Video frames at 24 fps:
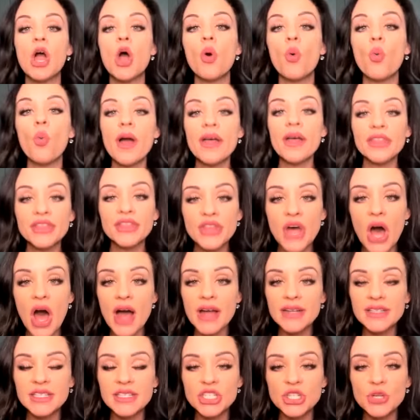What
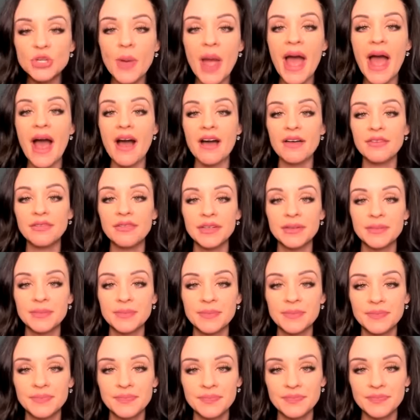thought did you have
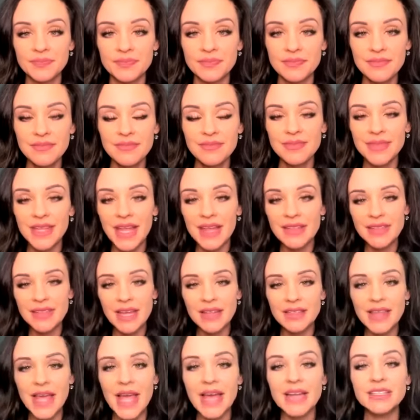
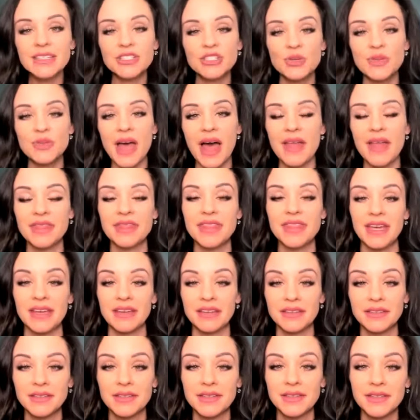that landed you that thing?